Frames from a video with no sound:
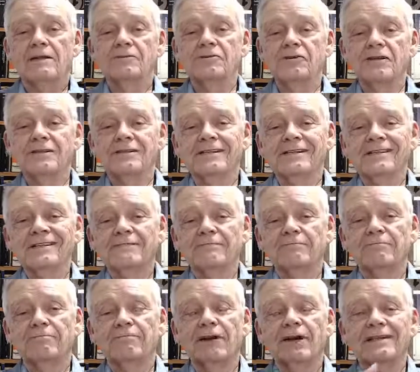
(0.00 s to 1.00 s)
Jesus
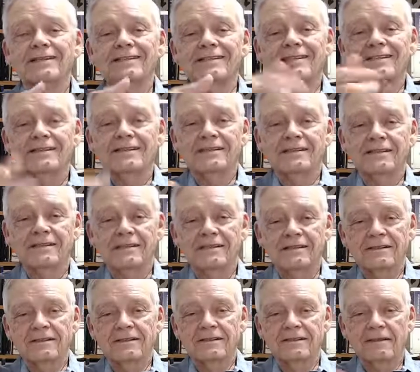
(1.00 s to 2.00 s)
breaks
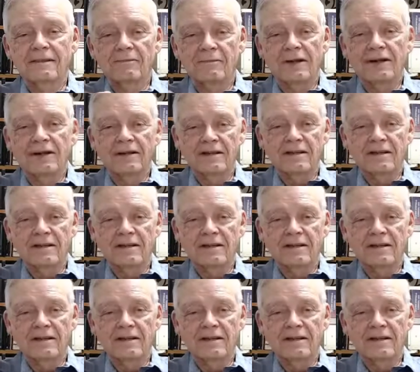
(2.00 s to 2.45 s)
the bread